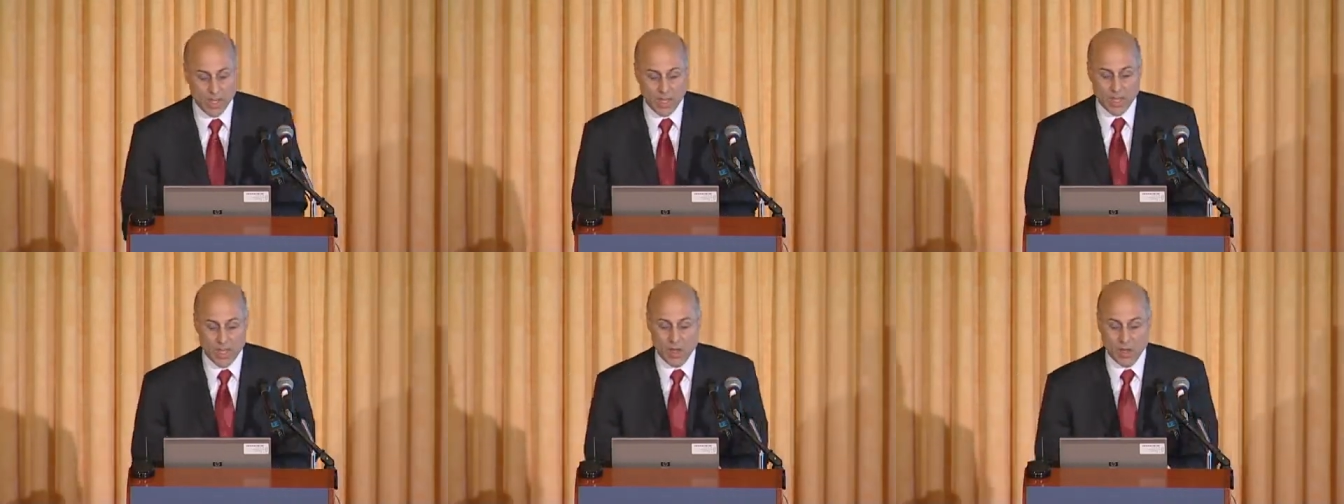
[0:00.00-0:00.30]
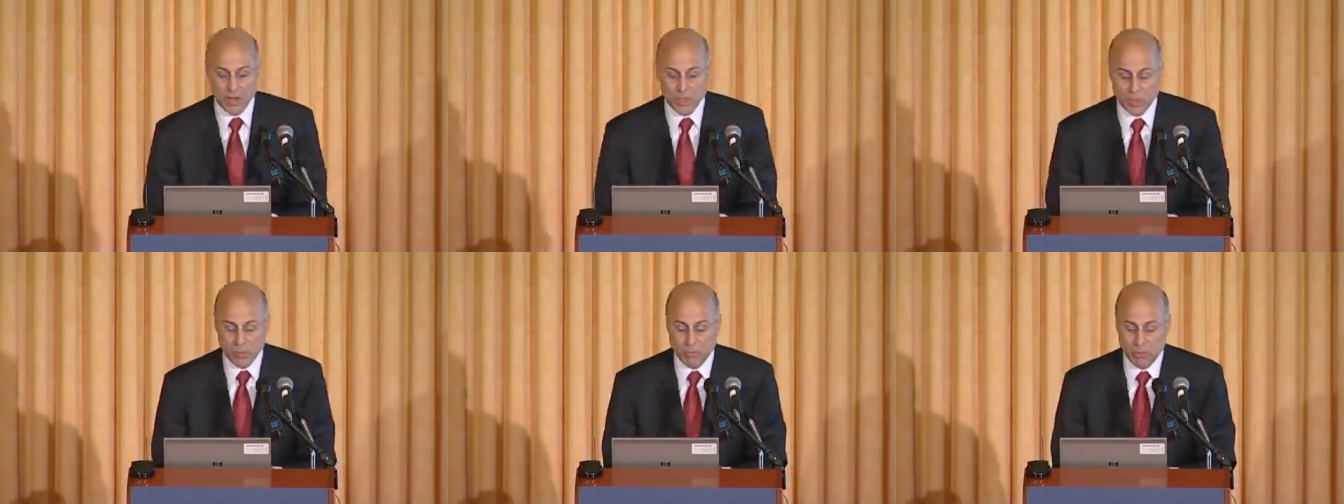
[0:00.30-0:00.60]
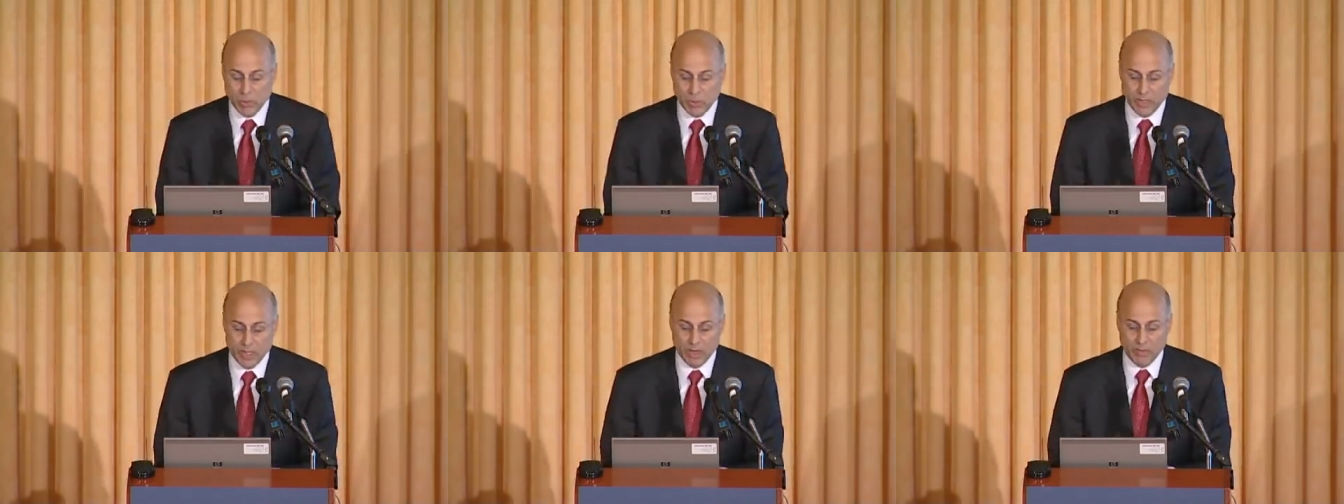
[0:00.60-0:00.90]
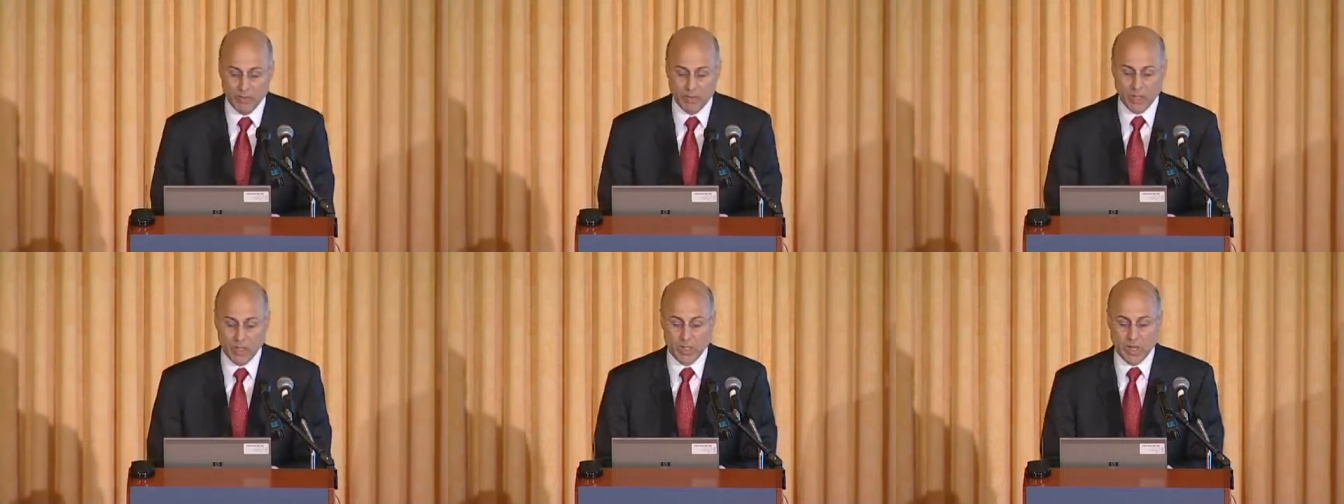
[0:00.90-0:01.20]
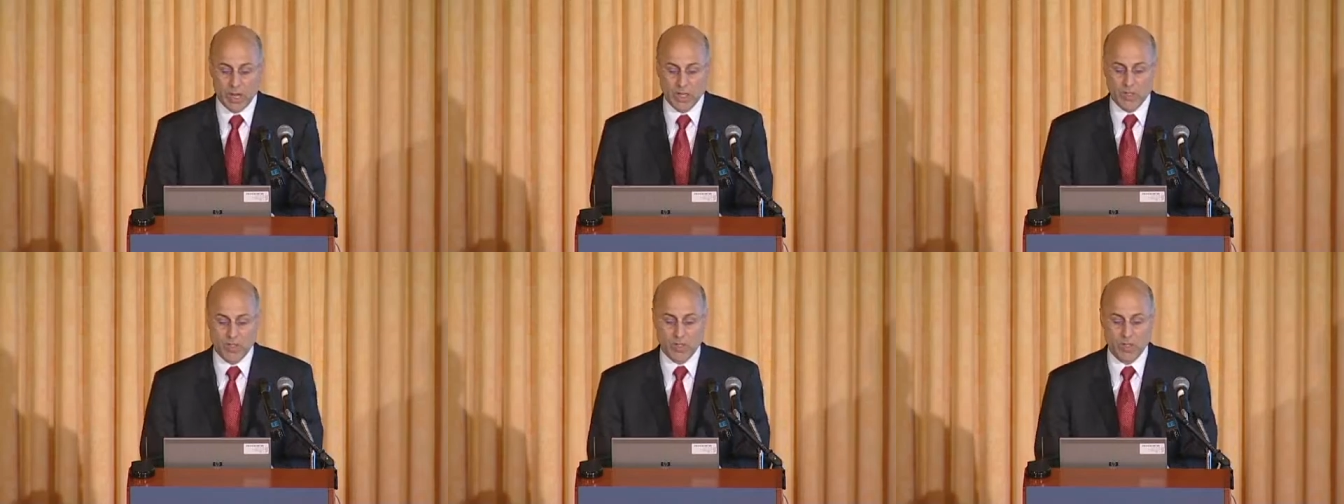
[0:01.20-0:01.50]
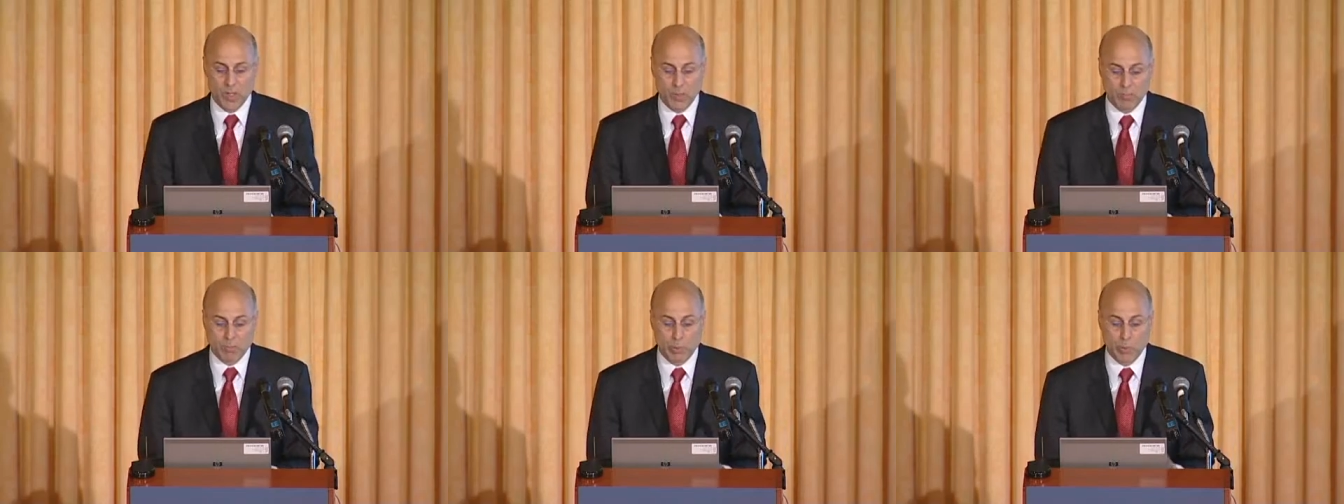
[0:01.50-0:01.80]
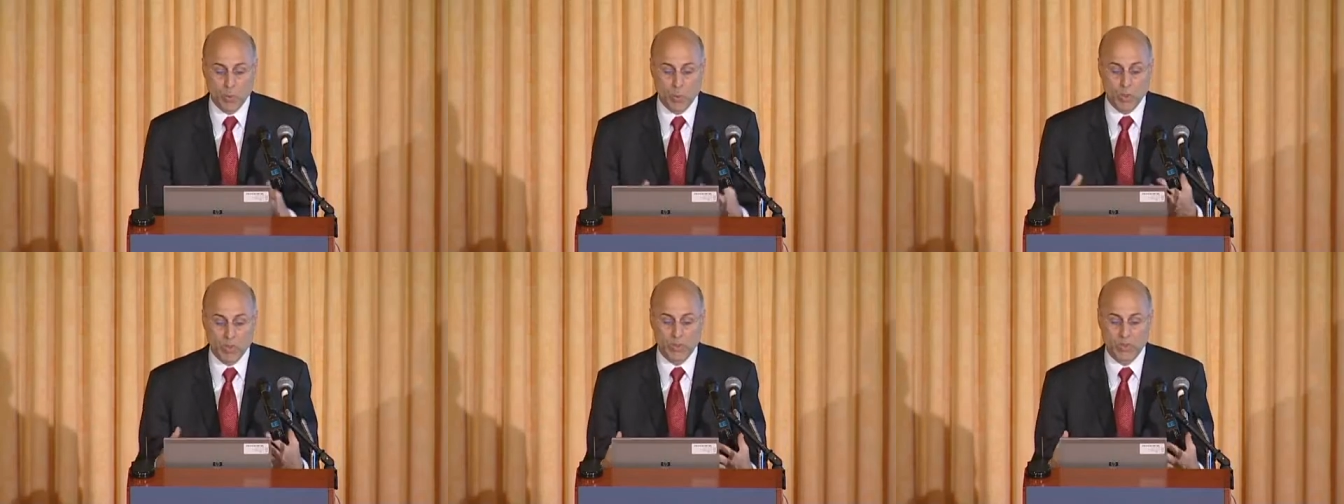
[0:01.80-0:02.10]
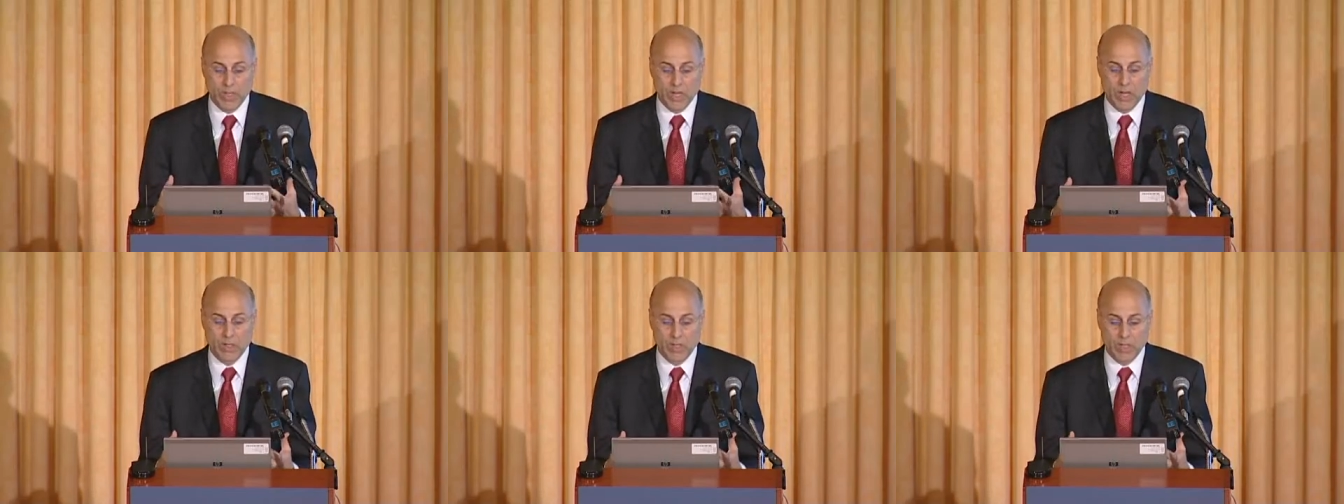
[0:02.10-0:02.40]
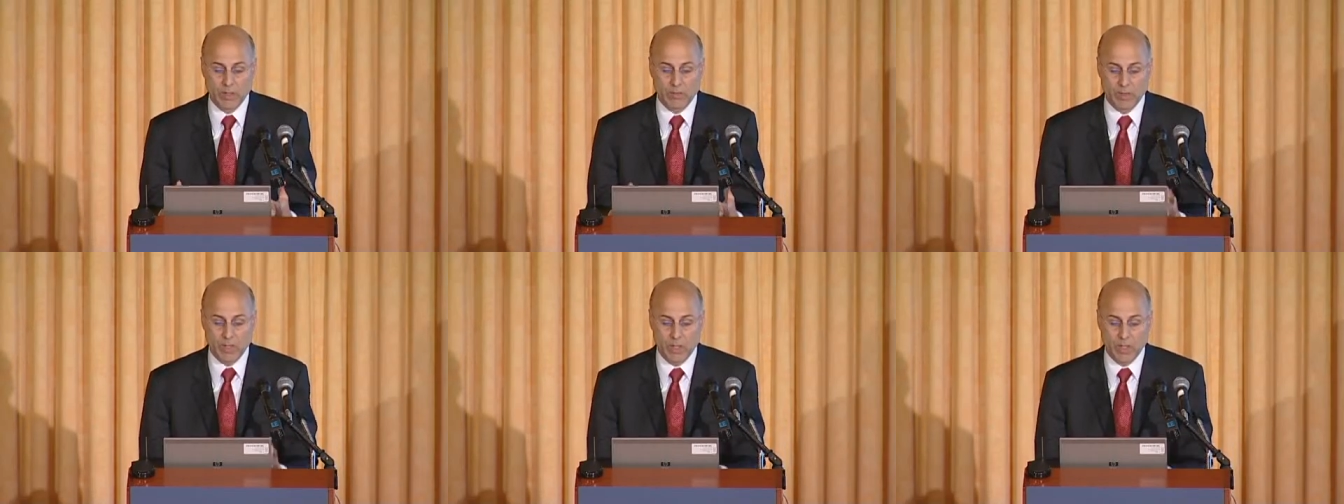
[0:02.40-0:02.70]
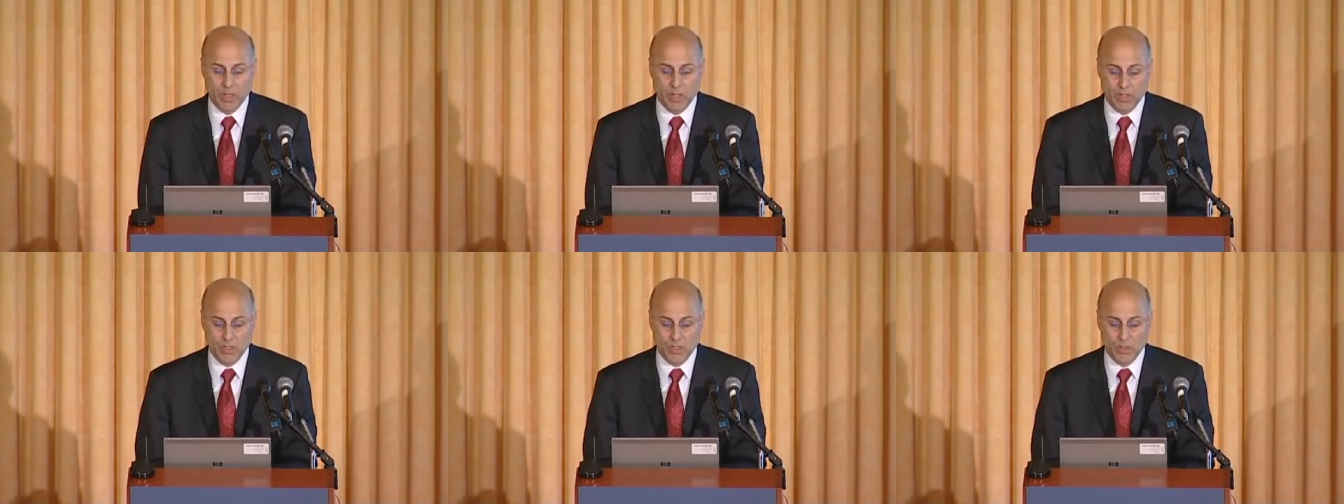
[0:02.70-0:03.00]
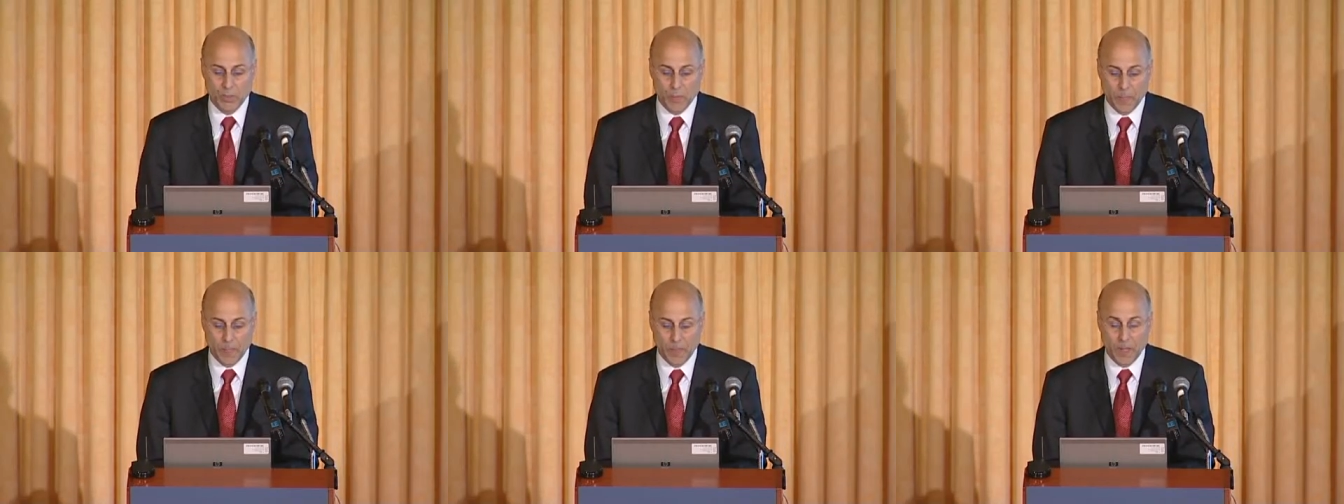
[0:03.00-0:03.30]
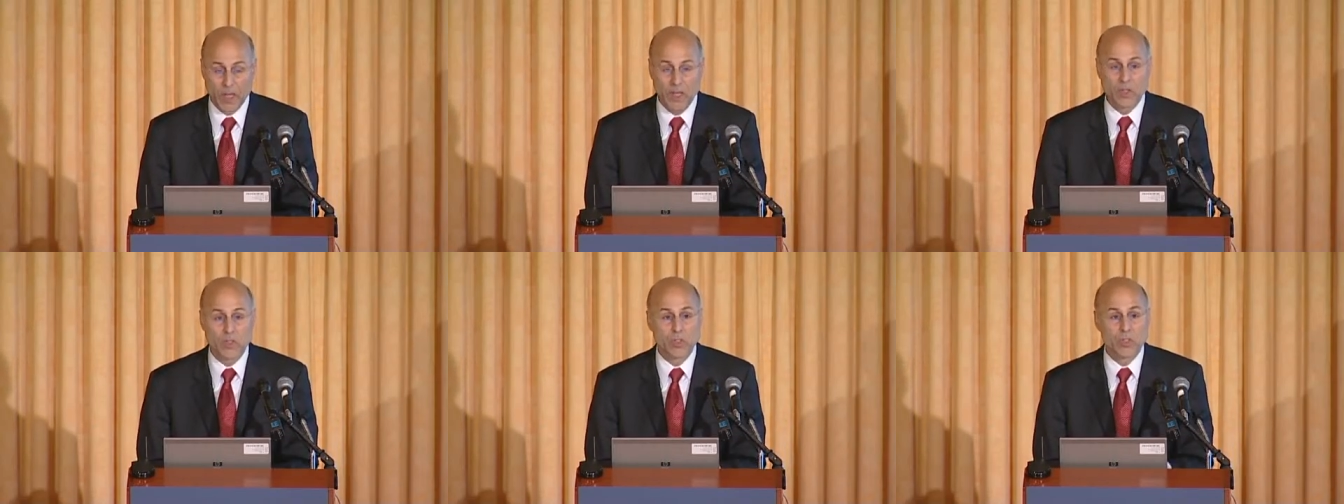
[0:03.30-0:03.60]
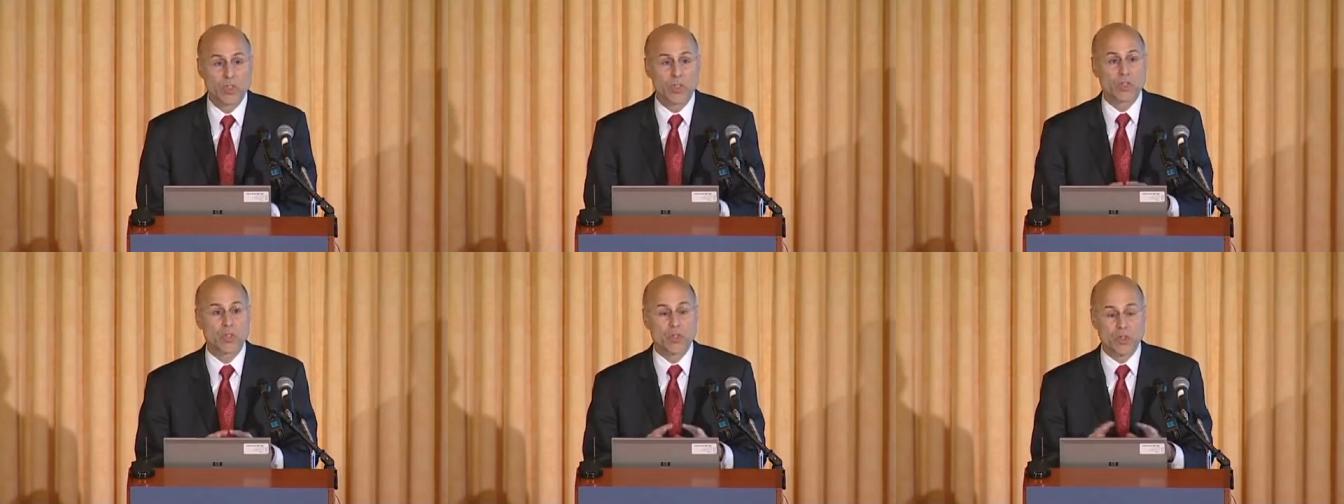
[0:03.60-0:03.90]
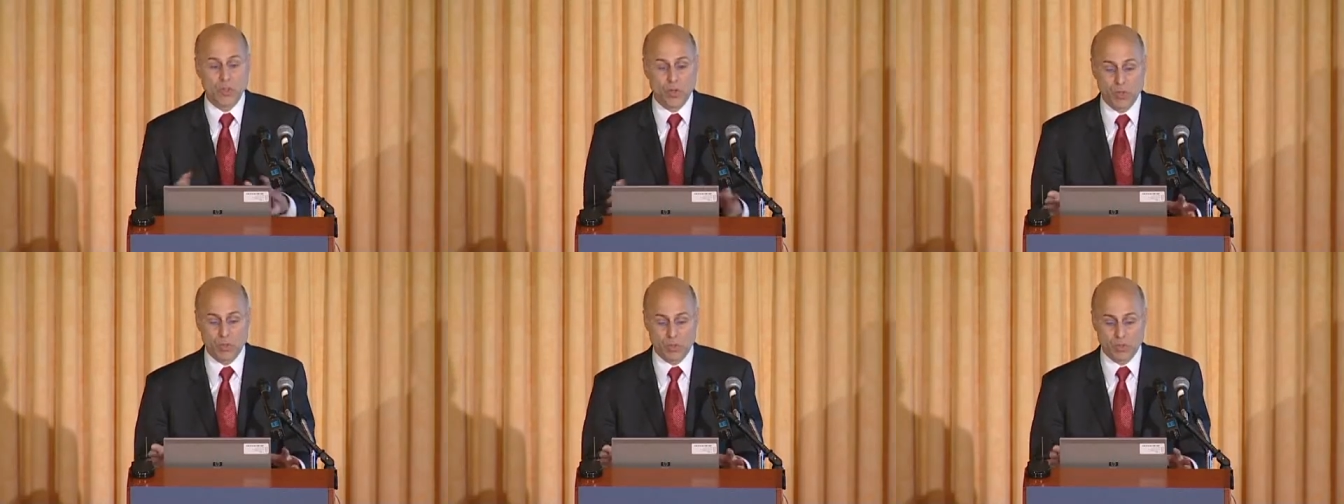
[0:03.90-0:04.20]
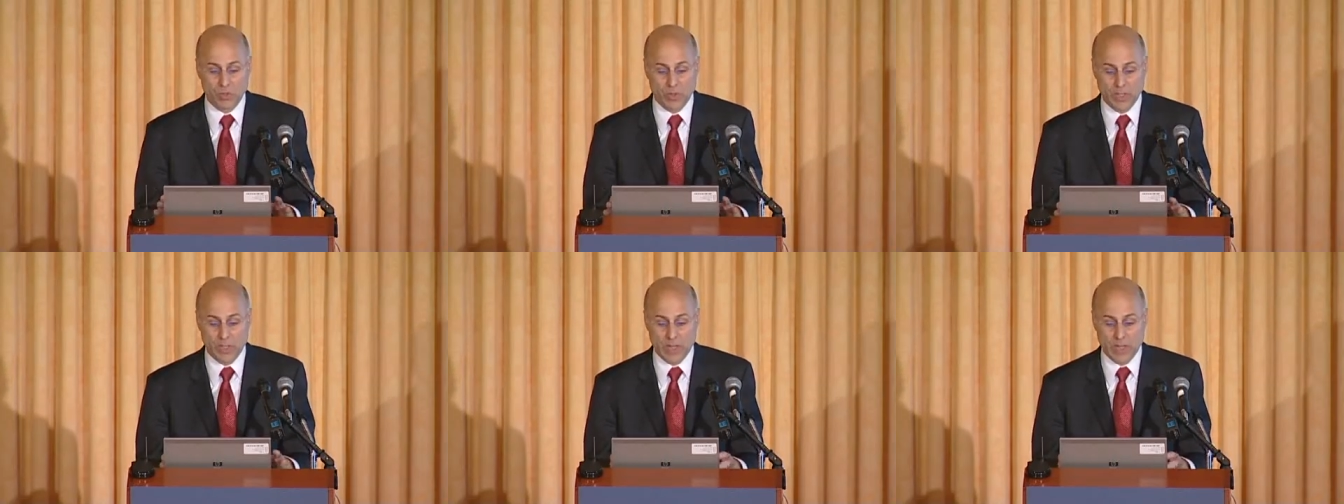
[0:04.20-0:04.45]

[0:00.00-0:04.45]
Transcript: He also pointed out very nicely that poor de-identification isn't just neutral.